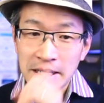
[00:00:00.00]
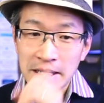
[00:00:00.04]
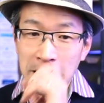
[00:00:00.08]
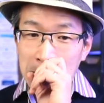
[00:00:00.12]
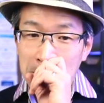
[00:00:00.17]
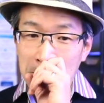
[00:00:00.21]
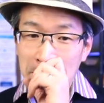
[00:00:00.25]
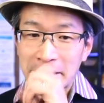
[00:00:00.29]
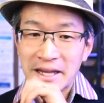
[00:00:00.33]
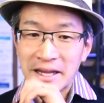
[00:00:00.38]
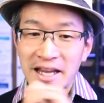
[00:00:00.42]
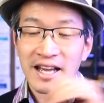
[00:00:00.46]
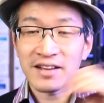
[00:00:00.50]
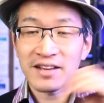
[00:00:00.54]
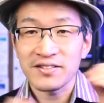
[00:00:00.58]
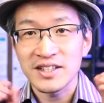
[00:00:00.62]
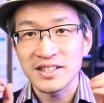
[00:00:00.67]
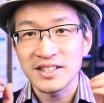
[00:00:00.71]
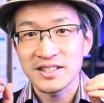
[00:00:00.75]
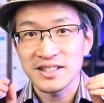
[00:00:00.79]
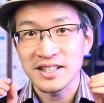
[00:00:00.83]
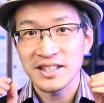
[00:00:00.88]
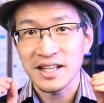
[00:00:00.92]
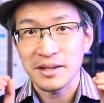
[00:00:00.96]
like they have
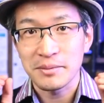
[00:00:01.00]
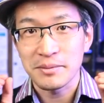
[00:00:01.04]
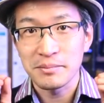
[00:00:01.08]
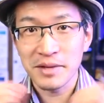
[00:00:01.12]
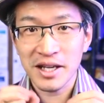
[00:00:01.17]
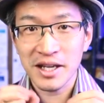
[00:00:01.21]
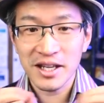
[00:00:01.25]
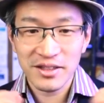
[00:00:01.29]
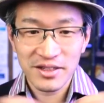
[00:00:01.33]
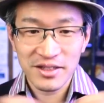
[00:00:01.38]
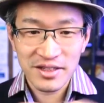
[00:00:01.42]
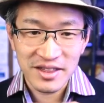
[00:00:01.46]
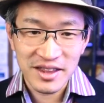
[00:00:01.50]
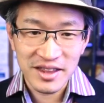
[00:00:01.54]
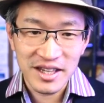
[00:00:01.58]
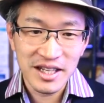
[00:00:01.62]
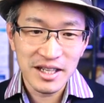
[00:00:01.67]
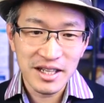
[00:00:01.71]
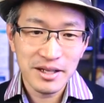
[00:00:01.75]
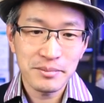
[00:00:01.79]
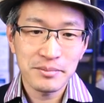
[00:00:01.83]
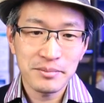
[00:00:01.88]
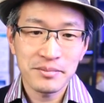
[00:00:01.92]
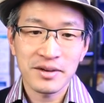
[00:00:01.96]
this like main
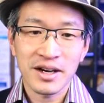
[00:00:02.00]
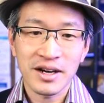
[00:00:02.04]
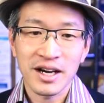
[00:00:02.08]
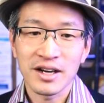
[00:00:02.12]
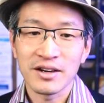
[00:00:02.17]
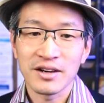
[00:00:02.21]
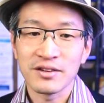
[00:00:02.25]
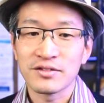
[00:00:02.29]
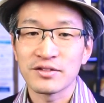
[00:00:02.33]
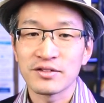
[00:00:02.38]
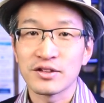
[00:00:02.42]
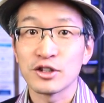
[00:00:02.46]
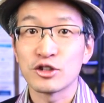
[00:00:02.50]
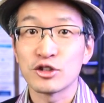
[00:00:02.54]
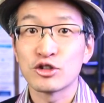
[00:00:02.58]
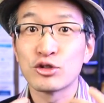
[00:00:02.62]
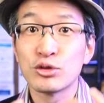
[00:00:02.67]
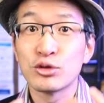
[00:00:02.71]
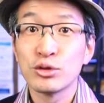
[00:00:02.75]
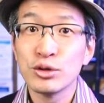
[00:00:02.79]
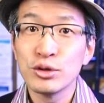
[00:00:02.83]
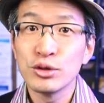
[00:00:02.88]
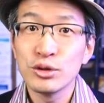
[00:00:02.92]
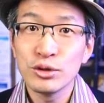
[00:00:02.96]
theme of the
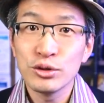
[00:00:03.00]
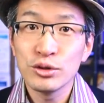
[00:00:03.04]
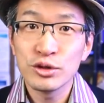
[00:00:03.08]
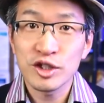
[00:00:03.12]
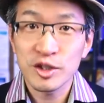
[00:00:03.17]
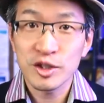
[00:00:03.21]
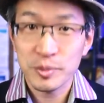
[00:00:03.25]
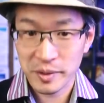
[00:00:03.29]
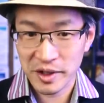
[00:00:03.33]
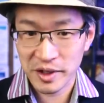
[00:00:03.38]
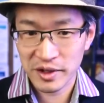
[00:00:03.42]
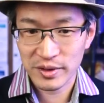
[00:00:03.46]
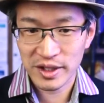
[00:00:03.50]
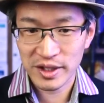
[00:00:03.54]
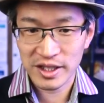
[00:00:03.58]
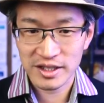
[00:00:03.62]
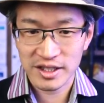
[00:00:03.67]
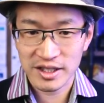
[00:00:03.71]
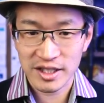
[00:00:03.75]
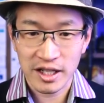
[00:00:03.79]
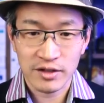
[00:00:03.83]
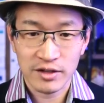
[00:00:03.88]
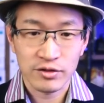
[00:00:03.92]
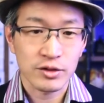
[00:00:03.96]
true
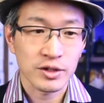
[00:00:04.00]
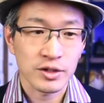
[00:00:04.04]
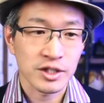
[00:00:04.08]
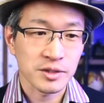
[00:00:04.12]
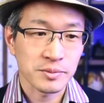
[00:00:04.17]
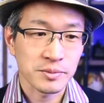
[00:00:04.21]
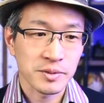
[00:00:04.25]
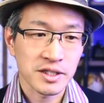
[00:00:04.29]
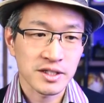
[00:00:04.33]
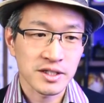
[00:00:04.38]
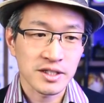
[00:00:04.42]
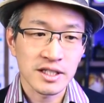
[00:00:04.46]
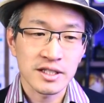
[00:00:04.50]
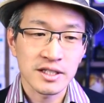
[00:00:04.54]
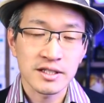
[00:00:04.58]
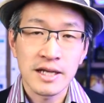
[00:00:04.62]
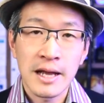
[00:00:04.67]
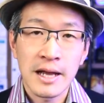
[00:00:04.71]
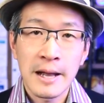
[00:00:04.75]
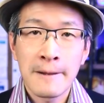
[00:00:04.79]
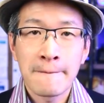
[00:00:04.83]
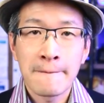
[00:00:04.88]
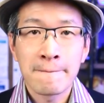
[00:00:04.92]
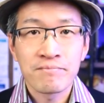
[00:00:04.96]
spirit of christmas is
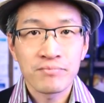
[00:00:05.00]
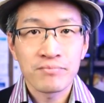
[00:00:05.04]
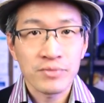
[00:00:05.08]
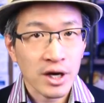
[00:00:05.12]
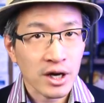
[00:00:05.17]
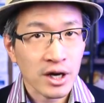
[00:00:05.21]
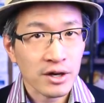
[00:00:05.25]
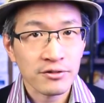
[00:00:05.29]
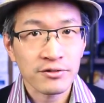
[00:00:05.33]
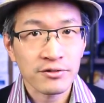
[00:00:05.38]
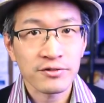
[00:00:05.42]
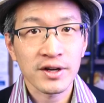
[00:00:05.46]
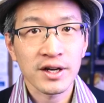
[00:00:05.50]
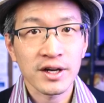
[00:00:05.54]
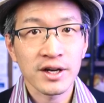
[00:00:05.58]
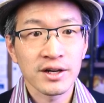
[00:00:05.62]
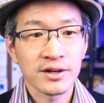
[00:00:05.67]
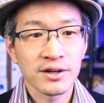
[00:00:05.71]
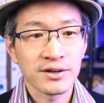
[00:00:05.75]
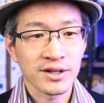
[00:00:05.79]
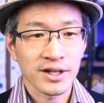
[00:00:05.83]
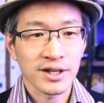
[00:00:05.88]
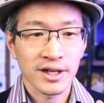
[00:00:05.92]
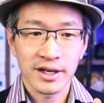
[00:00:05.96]
not
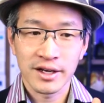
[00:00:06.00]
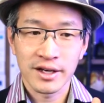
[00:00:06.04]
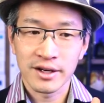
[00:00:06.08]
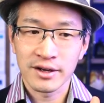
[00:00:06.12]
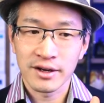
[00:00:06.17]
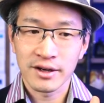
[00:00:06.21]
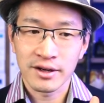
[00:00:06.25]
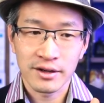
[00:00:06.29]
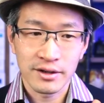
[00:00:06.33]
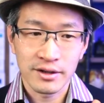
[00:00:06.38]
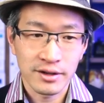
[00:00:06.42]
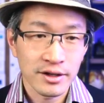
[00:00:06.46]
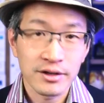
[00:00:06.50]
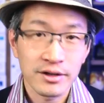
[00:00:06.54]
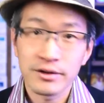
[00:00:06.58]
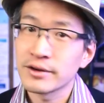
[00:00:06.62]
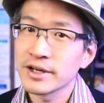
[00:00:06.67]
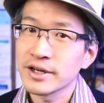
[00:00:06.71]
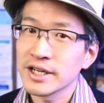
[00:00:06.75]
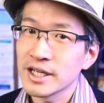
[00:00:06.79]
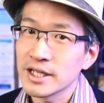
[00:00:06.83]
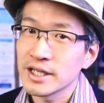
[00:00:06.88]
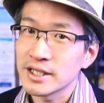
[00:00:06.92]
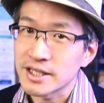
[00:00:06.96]
found in
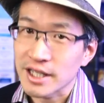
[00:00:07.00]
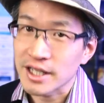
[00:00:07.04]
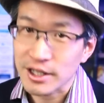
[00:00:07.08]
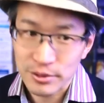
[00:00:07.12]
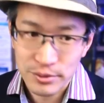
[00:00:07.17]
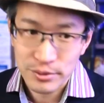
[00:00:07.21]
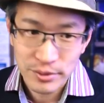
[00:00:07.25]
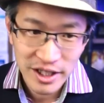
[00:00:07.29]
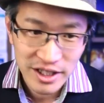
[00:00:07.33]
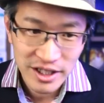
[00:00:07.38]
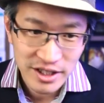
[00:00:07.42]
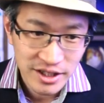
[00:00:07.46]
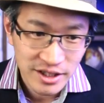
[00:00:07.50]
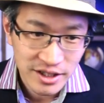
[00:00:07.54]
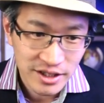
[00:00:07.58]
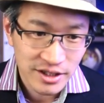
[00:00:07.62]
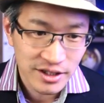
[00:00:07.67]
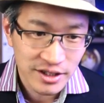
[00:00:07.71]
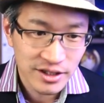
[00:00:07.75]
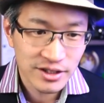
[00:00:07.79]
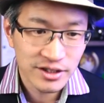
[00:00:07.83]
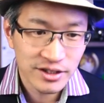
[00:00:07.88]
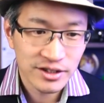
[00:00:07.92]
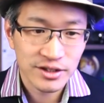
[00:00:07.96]
glittery
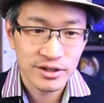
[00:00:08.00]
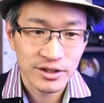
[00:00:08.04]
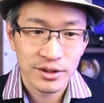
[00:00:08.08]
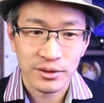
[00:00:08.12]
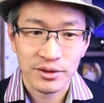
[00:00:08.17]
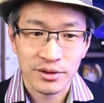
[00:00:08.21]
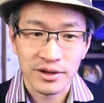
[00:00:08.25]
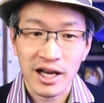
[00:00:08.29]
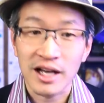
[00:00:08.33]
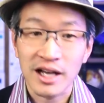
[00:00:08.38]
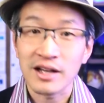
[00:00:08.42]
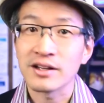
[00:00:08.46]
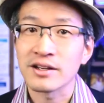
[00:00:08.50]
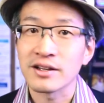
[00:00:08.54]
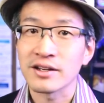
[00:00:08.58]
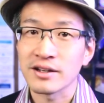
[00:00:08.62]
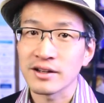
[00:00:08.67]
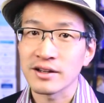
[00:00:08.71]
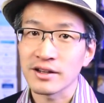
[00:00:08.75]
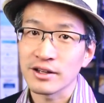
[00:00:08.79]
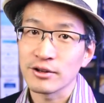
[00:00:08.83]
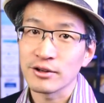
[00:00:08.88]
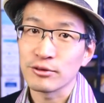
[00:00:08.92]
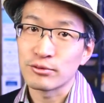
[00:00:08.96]
decorations or
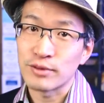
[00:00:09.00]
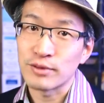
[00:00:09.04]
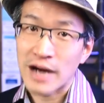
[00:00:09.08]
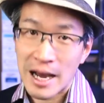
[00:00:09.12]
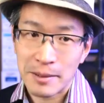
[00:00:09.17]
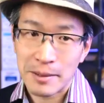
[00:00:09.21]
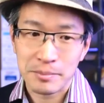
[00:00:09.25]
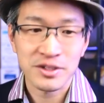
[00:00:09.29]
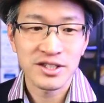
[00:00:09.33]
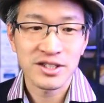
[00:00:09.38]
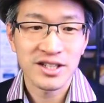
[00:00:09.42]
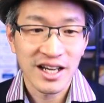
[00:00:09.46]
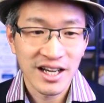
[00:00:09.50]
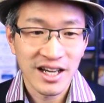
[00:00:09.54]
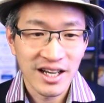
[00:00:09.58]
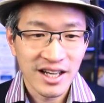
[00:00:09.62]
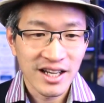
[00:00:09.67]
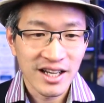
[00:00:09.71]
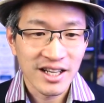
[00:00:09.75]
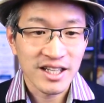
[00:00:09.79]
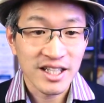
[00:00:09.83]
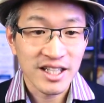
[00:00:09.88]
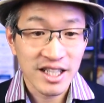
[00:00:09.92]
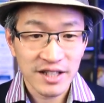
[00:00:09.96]
elegantly wrapped
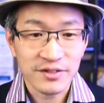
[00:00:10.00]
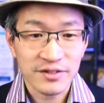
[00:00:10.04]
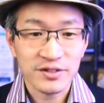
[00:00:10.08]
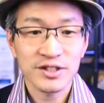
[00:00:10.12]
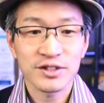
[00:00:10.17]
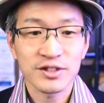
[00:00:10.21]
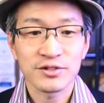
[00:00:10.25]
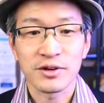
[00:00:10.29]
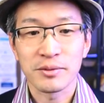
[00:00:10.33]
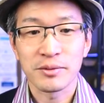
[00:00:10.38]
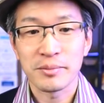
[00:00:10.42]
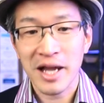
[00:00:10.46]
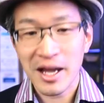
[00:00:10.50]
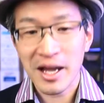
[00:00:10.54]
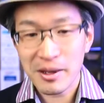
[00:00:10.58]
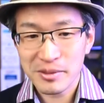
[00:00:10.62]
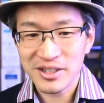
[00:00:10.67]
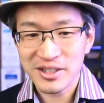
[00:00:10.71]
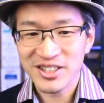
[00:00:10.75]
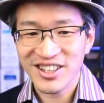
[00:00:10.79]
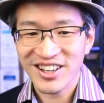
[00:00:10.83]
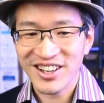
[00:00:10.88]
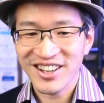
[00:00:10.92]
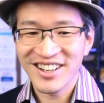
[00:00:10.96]
gifts from
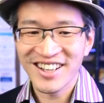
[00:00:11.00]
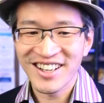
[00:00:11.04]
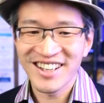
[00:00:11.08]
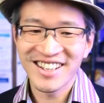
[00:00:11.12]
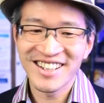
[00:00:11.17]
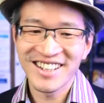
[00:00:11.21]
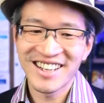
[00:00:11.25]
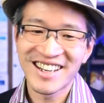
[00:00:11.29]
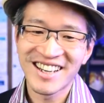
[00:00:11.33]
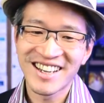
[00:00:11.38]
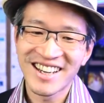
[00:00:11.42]
amazon